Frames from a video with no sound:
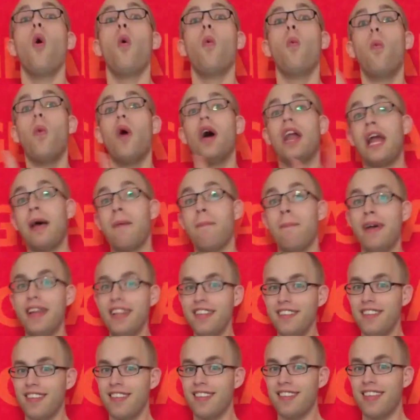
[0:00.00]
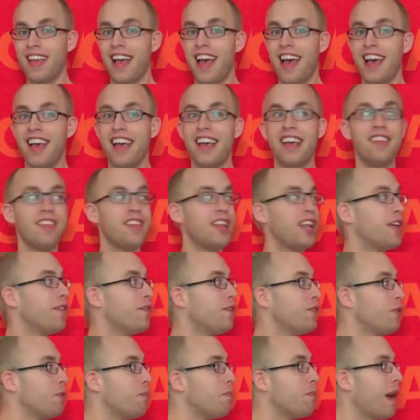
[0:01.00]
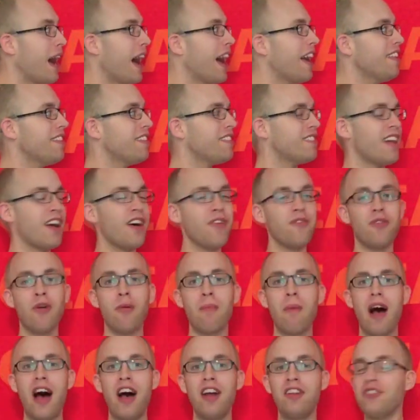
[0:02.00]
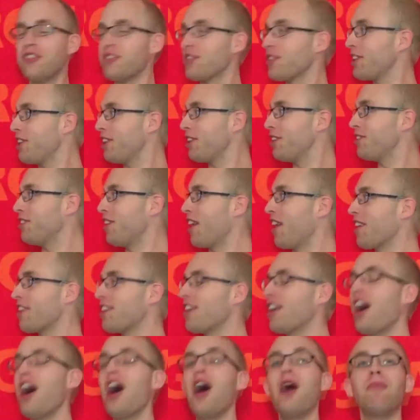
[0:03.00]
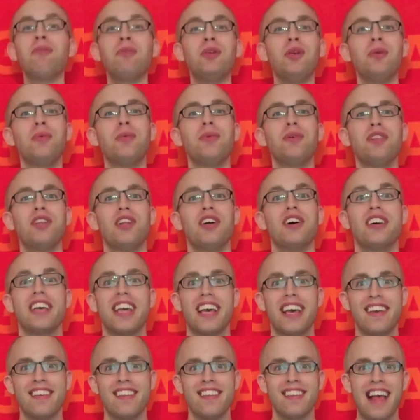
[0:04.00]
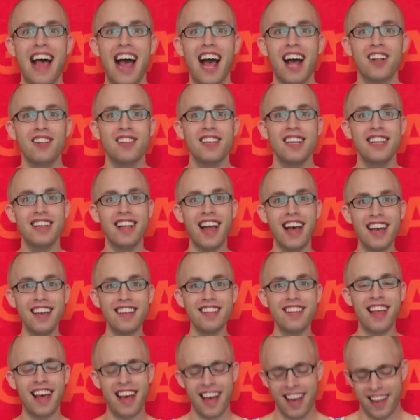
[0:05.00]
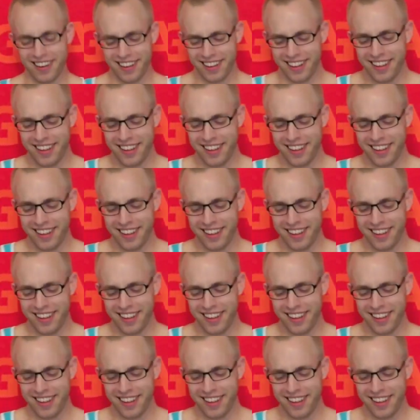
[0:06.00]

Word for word: What I meant to say is that if you buy stuff from Undergear dot com, you will look exactly like that.